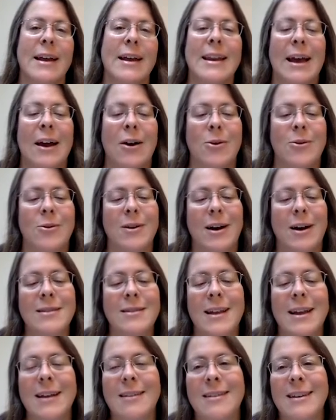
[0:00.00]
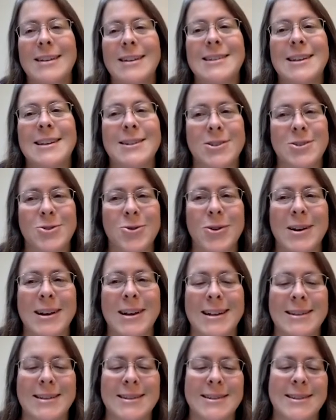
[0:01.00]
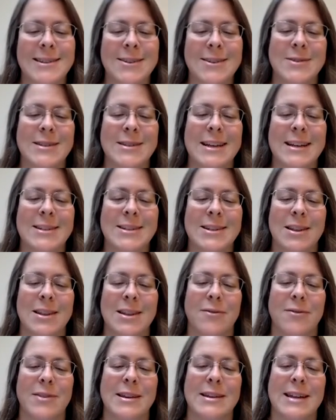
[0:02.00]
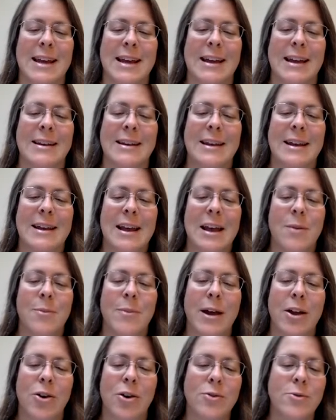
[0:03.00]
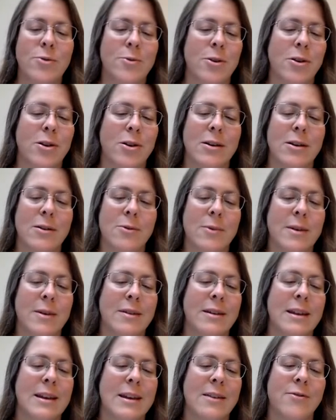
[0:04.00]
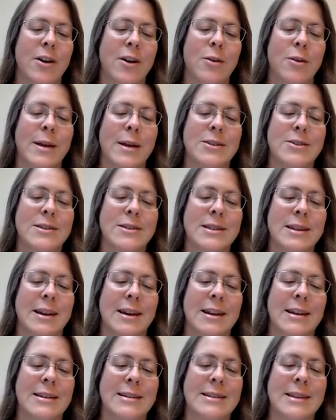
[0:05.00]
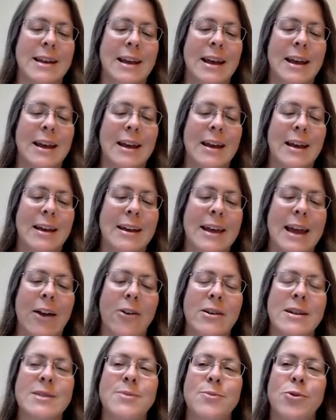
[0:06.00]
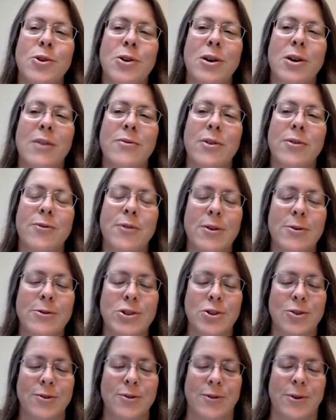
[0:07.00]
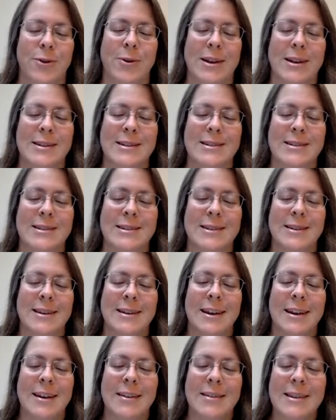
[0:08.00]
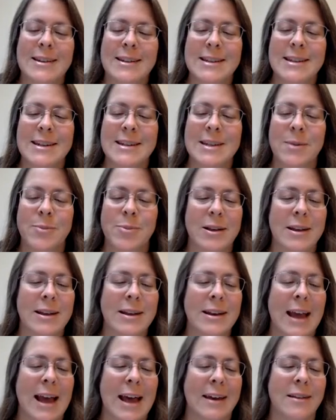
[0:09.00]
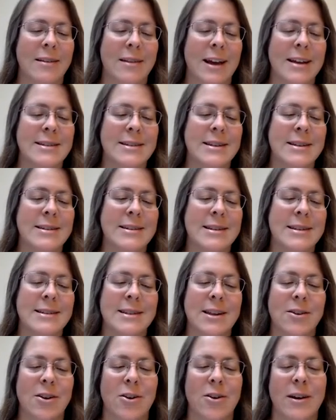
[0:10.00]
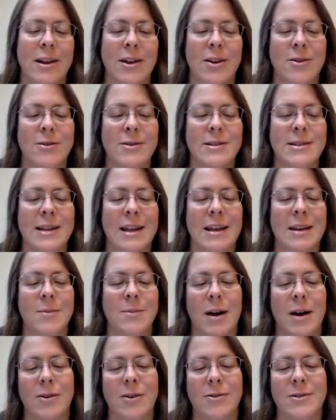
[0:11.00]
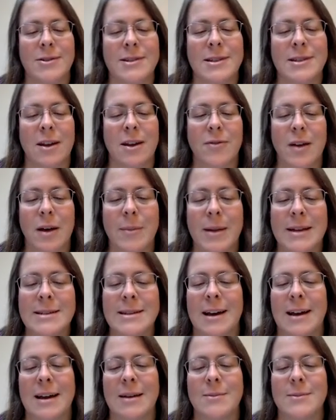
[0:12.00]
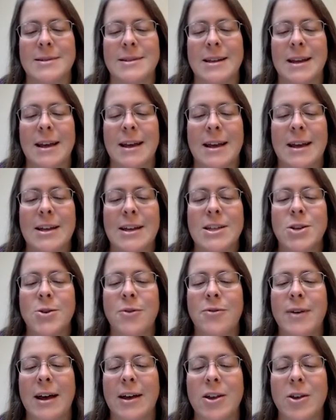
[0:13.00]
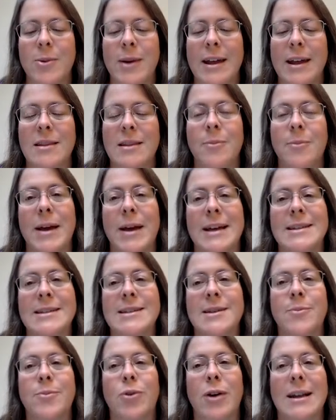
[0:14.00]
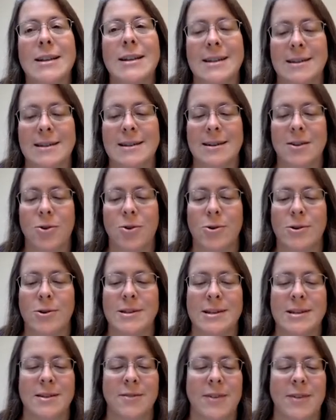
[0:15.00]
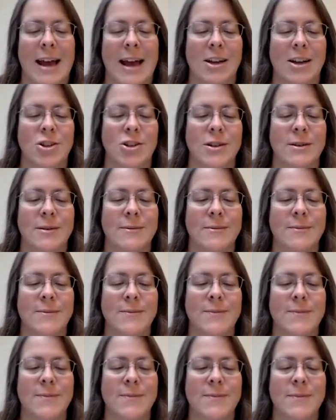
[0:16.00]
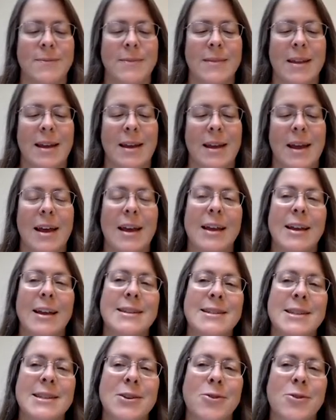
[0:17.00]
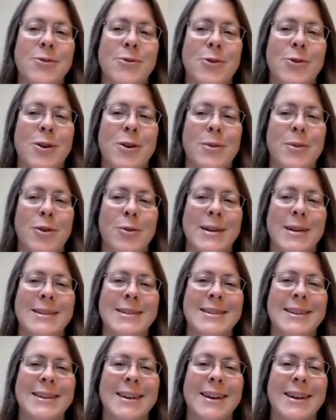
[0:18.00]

Now, unlike these historians who seek to love the dead, my own work within environmental studies carries more of a future focus. This discipline analyzes scenarios and models of coming times to evaluate the best present courses of action. Consider for a moment